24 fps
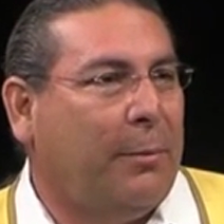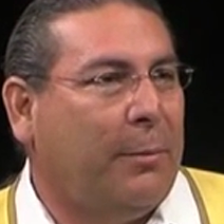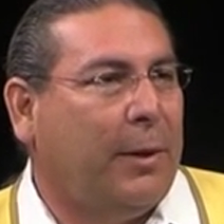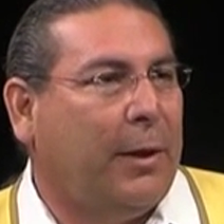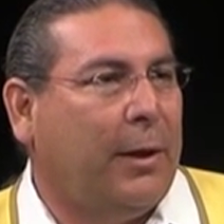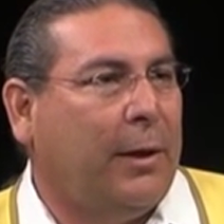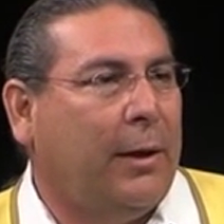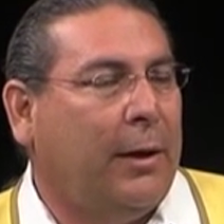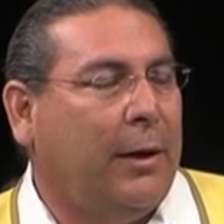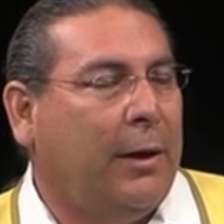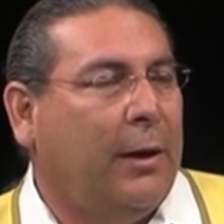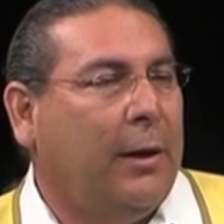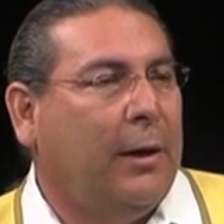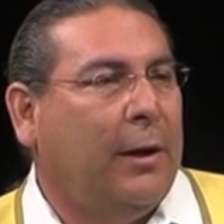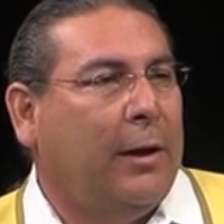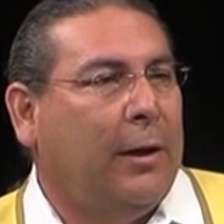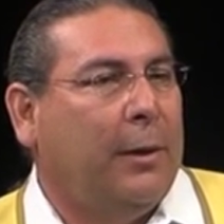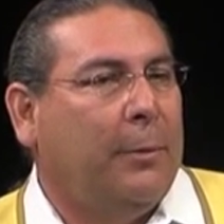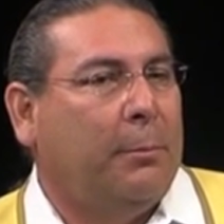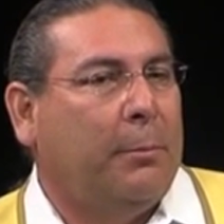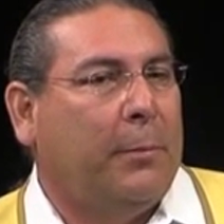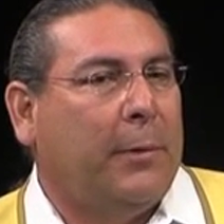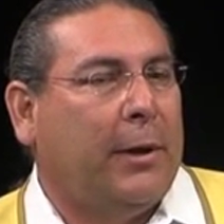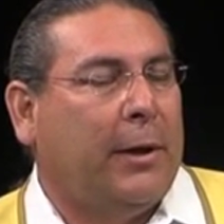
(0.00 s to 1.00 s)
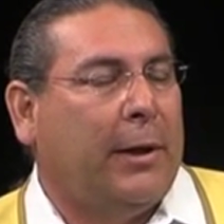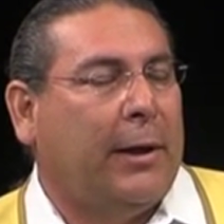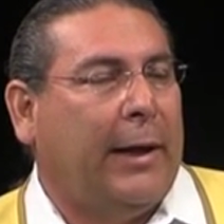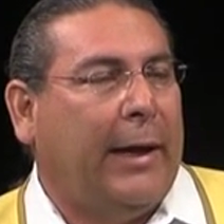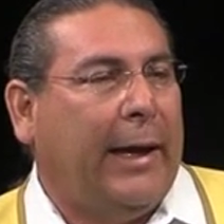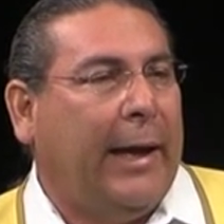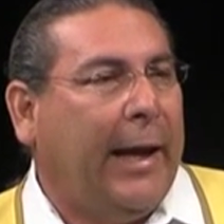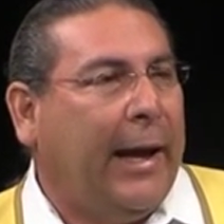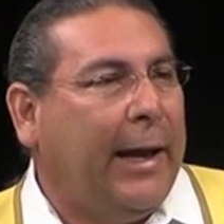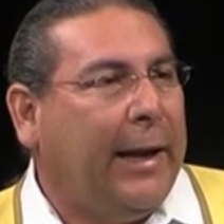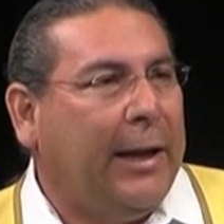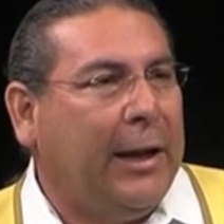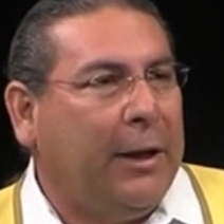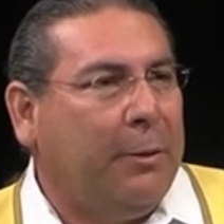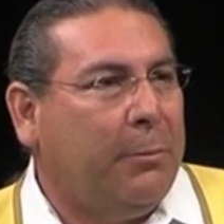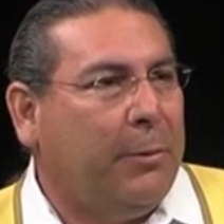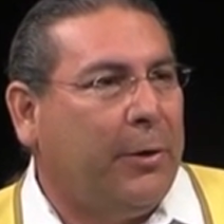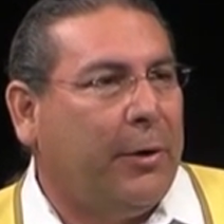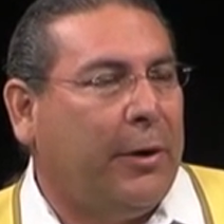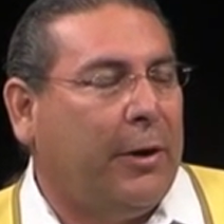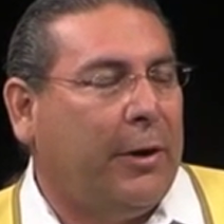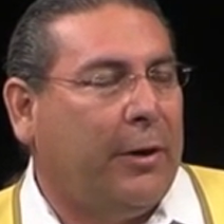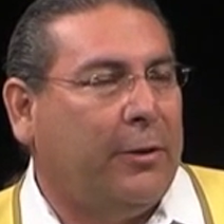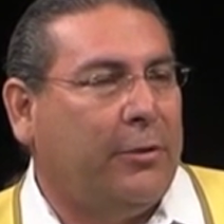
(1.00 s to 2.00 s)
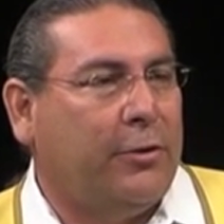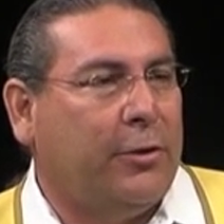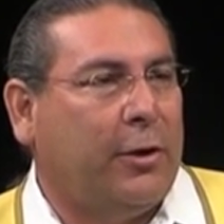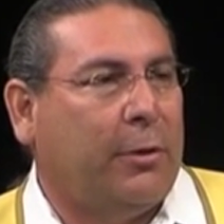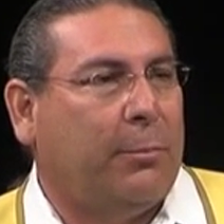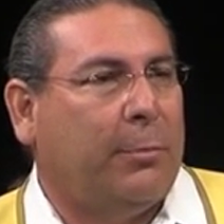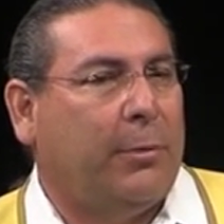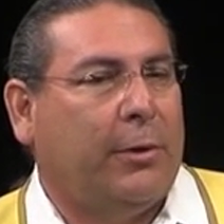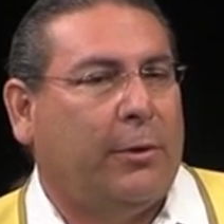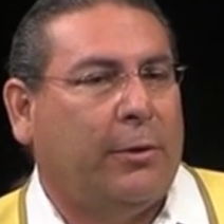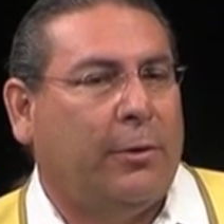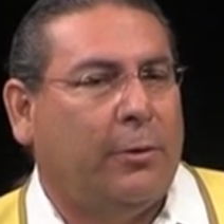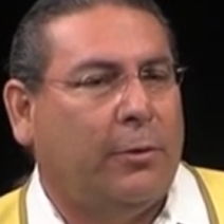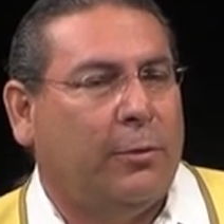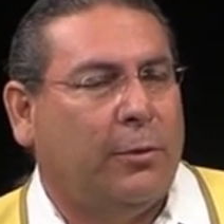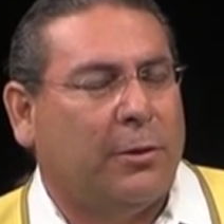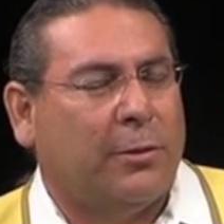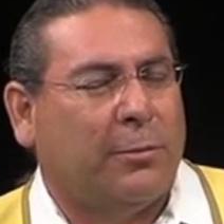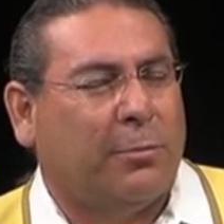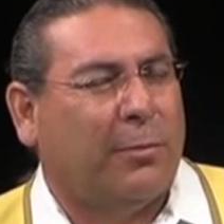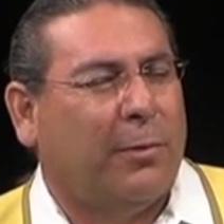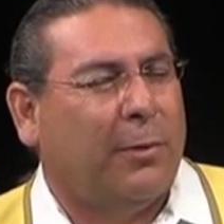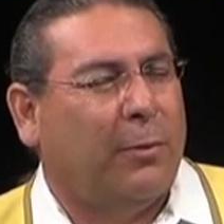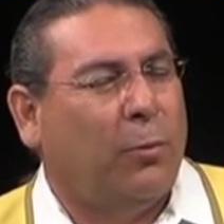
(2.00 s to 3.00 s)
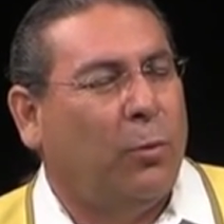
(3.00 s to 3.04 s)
My my aunt had married a gentleman who was